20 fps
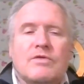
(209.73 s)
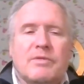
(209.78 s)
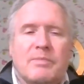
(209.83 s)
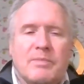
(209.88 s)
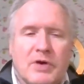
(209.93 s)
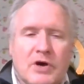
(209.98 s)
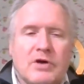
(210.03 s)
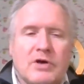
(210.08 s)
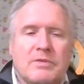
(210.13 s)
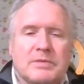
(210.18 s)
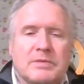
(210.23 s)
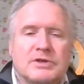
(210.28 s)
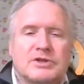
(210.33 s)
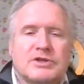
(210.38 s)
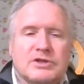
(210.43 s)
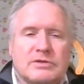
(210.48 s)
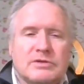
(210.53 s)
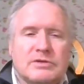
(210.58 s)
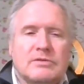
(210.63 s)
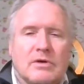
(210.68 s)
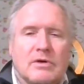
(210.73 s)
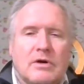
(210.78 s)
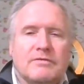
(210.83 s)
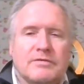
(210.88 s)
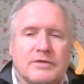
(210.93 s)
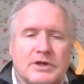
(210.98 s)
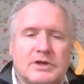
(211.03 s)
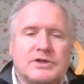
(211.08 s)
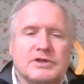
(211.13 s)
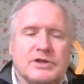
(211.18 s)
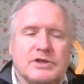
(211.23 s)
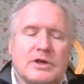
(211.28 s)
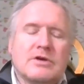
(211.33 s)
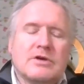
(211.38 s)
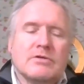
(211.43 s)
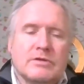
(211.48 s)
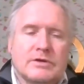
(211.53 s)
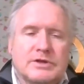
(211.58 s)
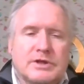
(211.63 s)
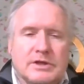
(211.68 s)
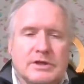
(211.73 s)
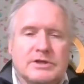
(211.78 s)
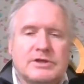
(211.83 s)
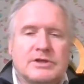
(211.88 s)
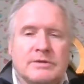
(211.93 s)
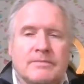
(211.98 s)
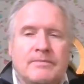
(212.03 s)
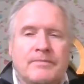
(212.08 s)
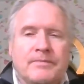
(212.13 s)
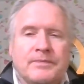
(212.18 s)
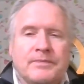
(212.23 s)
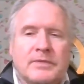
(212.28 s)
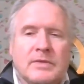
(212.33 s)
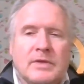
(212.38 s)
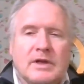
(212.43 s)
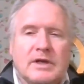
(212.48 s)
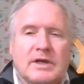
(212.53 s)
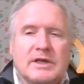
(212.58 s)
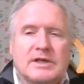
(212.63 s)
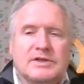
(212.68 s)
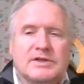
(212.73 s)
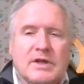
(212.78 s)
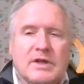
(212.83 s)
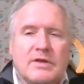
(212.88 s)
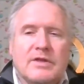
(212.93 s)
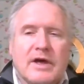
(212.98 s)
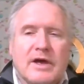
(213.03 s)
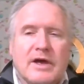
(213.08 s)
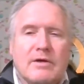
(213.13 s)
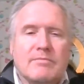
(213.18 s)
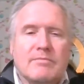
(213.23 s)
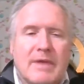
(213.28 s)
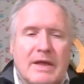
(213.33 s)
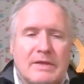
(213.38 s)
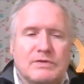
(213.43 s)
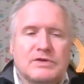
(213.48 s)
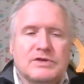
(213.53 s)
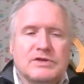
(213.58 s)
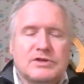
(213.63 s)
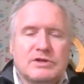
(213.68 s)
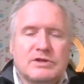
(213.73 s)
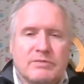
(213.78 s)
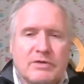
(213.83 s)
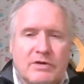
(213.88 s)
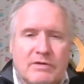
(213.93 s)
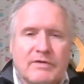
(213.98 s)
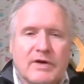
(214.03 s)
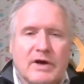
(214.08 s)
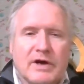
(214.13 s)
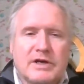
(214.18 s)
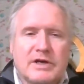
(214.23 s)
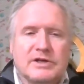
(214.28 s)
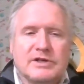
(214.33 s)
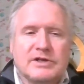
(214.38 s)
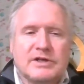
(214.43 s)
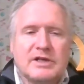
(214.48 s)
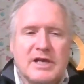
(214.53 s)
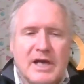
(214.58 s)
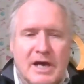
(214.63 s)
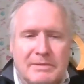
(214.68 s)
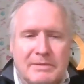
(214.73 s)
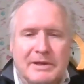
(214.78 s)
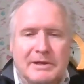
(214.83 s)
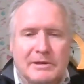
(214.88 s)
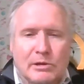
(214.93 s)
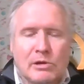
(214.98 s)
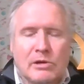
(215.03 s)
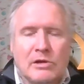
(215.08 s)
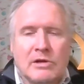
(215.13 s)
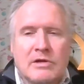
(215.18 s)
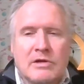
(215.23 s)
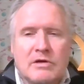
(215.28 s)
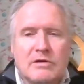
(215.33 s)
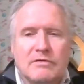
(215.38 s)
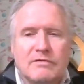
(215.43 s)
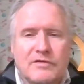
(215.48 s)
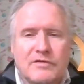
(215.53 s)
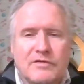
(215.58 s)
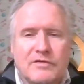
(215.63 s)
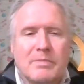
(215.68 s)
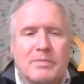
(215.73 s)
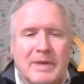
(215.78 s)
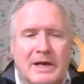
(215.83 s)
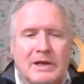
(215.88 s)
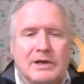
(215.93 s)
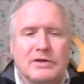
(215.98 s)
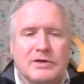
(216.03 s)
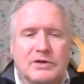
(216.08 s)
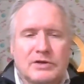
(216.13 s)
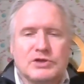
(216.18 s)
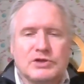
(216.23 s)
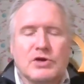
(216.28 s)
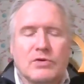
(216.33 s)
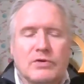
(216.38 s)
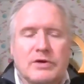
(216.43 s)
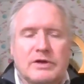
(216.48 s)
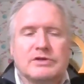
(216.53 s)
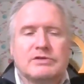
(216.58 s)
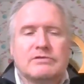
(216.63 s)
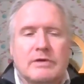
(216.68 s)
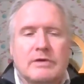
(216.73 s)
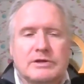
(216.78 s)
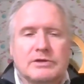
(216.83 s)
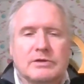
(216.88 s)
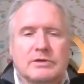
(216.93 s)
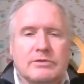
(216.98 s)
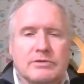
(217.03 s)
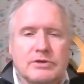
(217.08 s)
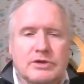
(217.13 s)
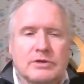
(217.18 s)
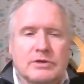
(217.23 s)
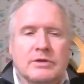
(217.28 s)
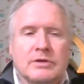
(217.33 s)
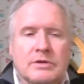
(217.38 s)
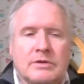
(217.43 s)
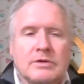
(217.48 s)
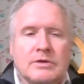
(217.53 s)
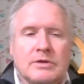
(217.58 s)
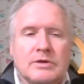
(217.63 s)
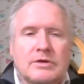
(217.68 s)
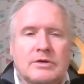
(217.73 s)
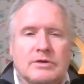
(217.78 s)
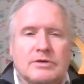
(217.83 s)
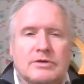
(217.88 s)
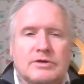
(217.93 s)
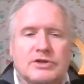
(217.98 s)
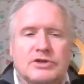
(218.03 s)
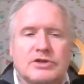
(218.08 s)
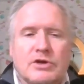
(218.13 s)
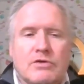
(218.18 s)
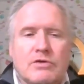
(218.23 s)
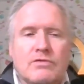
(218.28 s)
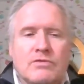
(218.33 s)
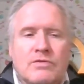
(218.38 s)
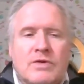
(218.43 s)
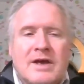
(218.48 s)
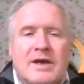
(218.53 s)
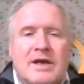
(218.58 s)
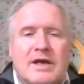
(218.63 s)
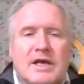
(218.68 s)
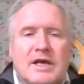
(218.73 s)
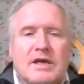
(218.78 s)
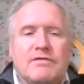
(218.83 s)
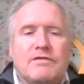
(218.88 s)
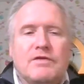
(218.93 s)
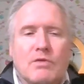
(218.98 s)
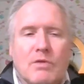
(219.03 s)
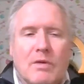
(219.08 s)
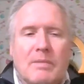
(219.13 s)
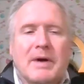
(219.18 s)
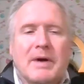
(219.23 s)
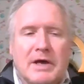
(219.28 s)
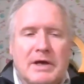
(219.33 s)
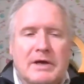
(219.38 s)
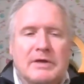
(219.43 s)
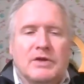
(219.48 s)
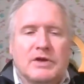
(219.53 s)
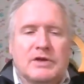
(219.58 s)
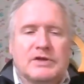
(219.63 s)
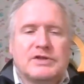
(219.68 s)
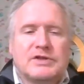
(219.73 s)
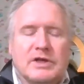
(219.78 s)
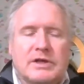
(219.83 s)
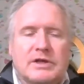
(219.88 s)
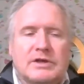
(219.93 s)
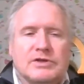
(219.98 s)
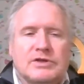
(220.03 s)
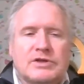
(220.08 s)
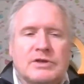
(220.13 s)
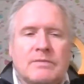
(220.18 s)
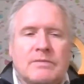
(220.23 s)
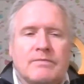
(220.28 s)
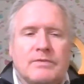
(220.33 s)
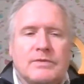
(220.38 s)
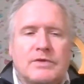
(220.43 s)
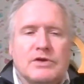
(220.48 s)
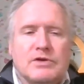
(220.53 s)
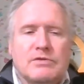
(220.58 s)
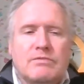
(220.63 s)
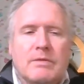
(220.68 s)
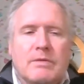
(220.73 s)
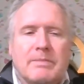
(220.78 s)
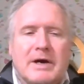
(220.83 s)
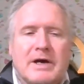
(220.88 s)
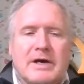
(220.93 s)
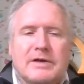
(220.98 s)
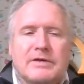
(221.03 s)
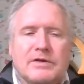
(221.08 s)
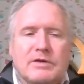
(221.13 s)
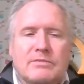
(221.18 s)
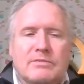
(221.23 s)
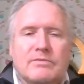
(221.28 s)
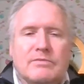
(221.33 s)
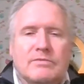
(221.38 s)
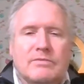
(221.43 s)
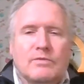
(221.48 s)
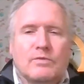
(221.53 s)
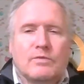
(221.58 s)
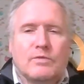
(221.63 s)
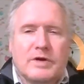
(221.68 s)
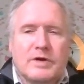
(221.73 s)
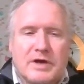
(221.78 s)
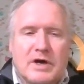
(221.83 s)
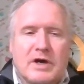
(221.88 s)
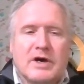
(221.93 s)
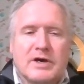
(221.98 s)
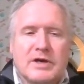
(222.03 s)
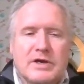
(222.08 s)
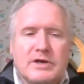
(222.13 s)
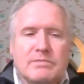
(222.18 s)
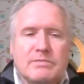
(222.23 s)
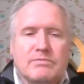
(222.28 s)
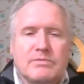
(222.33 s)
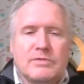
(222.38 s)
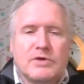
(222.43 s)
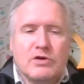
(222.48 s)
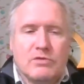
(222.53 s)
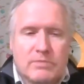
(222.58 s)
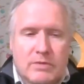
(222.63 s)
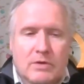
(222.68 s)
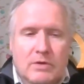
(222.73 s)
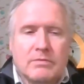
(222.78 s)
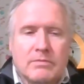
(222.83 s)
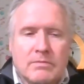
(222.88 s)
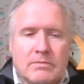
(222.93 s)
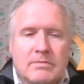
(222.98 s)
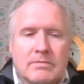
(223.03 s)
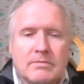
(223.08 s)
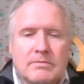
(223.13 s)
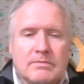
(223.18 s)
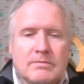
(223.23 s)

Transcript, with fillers: Wow. The purpose of these securities is that they are meant to provide capital for a bank that's gone into resolution. So if you were buying these things, you were buying them with a high coupon.